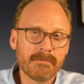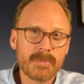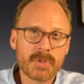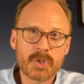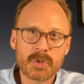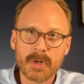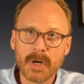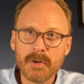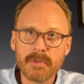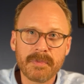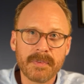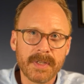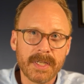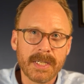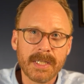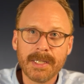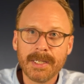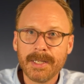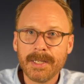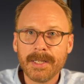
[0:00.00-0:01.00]

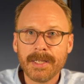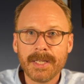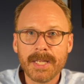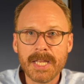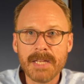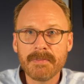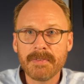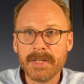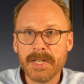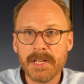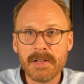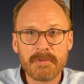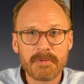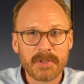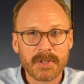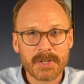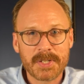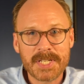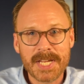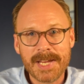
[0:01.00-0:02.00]
trophy even if
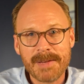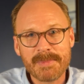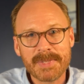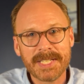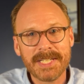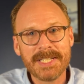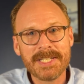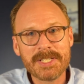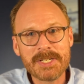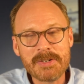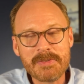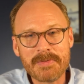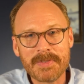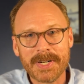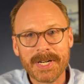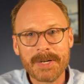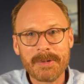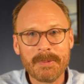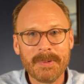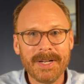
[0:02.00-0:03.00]
your team didn't do
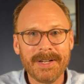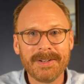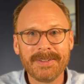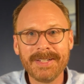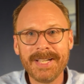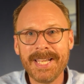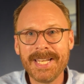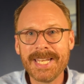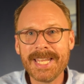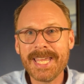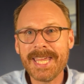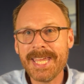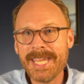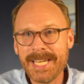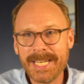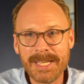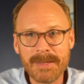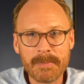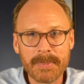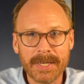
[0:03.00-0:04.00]
very well. And
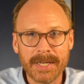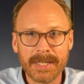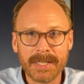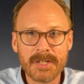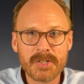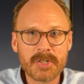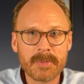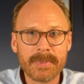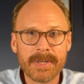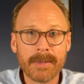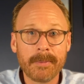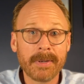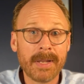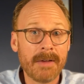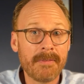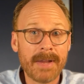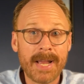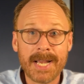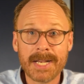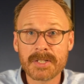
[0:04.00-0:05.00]
anybody should be able to
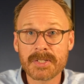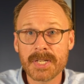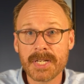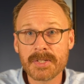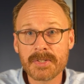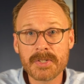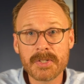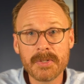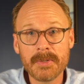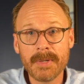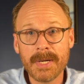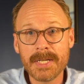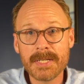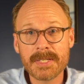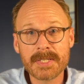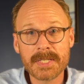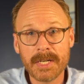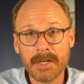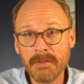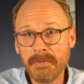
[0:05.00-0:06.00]
have access to a
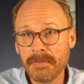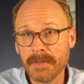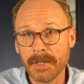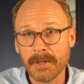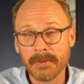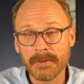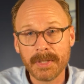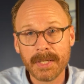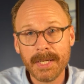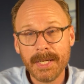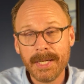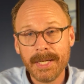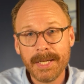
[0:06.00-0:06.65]
cell phone.